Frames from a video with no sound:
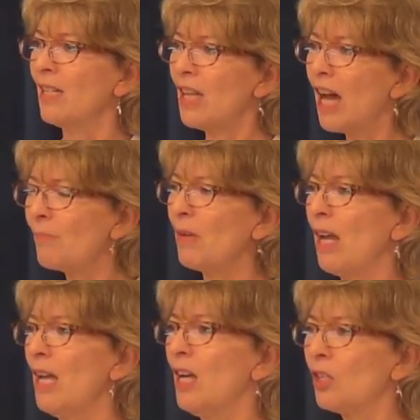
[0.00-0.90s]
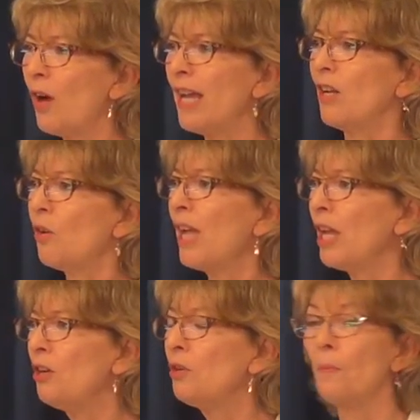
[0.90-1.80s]
God, I'm, uh, great. Okay,
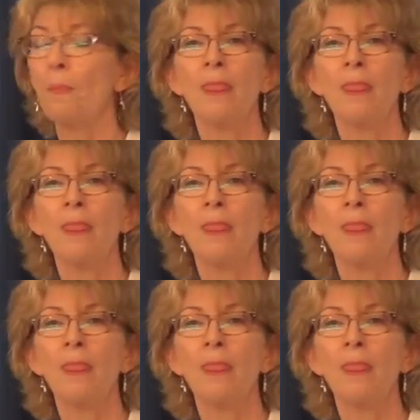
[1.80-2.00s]
who?